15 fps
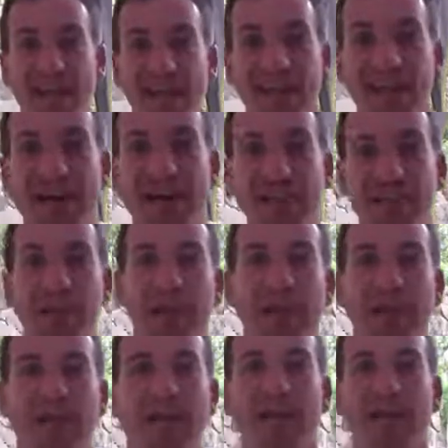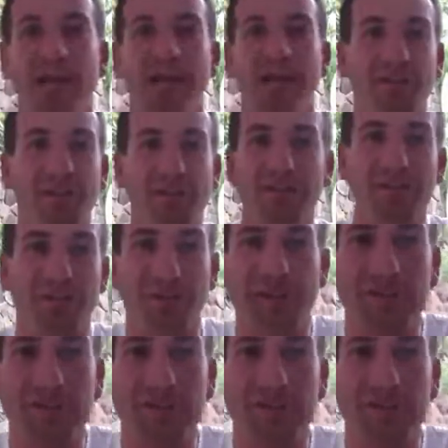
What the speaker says: You don't have to wait 2 to 3